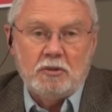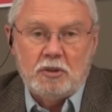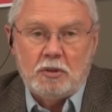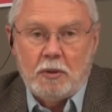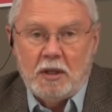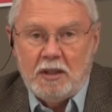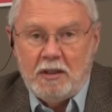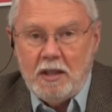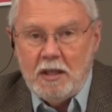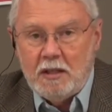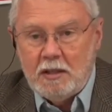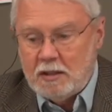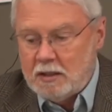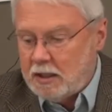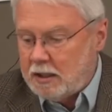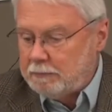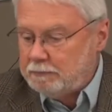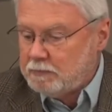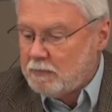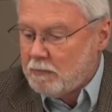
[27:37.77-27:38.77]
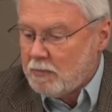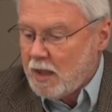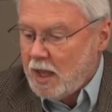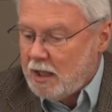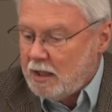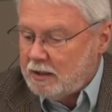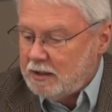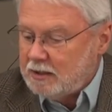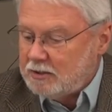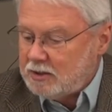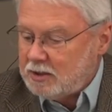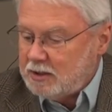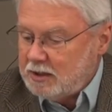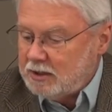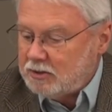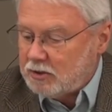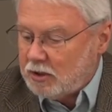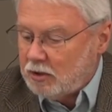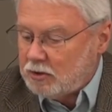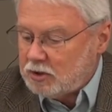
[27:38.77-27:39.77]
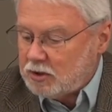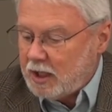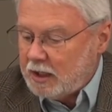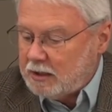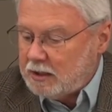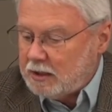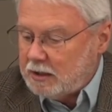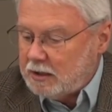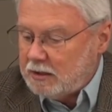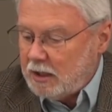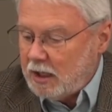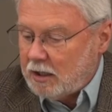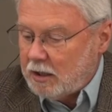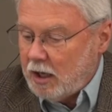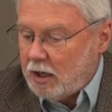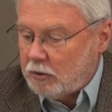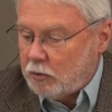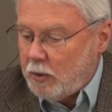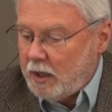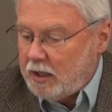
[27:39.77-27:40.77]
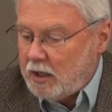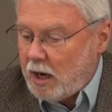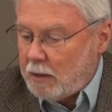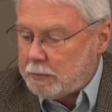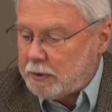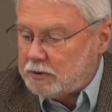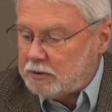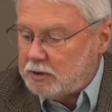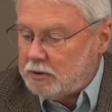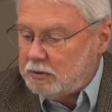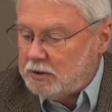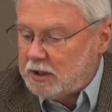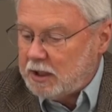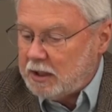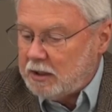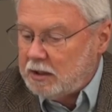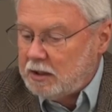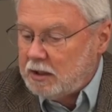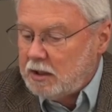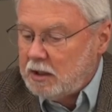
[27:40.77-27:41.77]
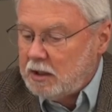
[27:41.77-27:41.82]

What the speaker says: So I think this looks like a great opportunity.